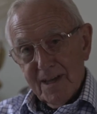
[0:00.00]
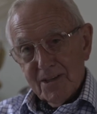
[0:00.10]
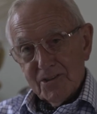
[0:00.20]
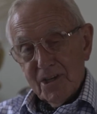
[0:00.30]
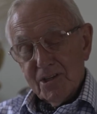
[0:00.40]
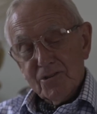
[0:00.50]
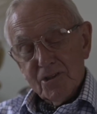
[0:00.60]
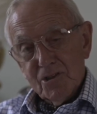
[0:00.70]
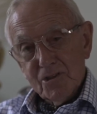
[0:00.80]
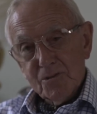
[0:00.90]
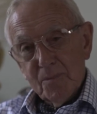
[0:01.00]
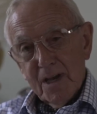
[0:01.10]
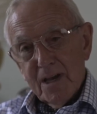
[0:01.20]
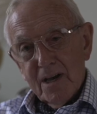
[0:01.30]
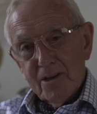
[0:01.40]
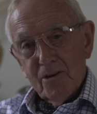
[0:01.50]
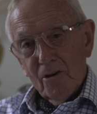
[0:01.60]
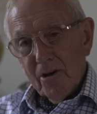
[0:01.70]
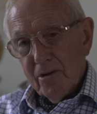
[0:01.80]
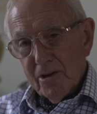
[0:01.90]
she introduced me
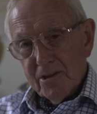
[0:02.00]
not only